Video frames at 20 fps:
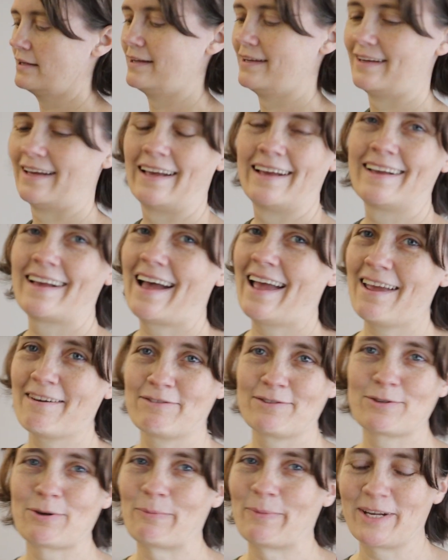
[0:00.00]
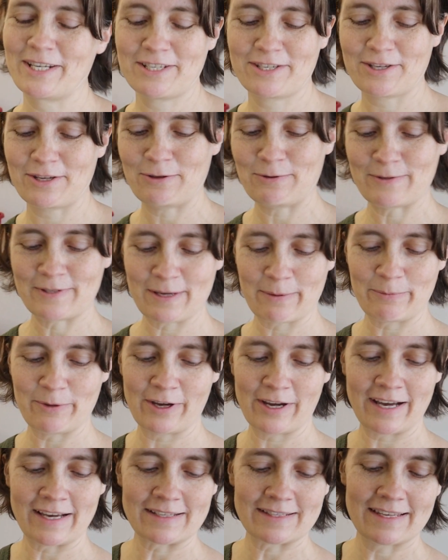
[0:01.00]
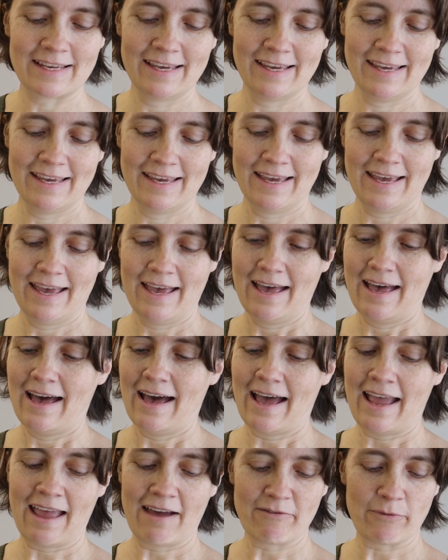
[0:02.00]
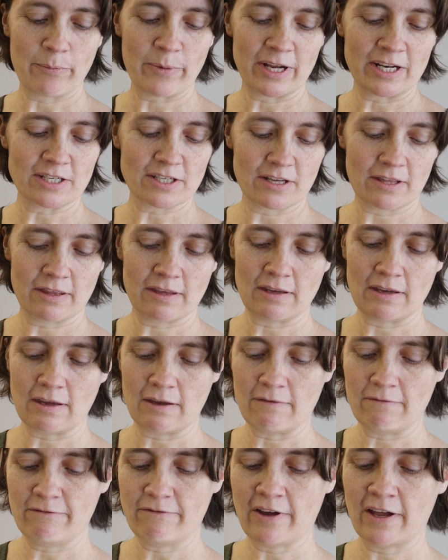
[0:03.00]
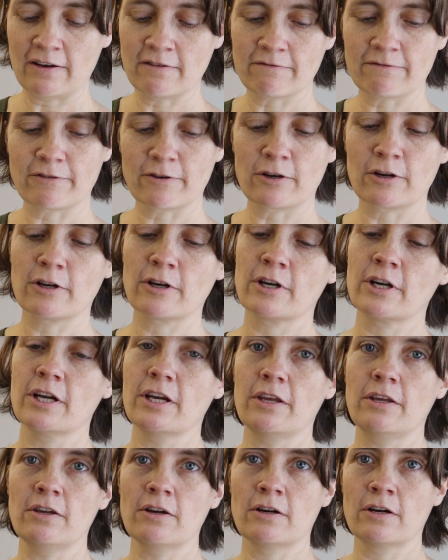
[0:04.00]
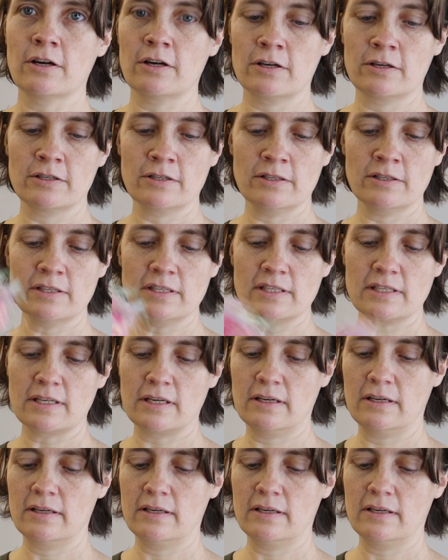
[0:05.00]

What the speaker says: I have so much to use up, you guys. I have a bunch of the Fun Fur yarns,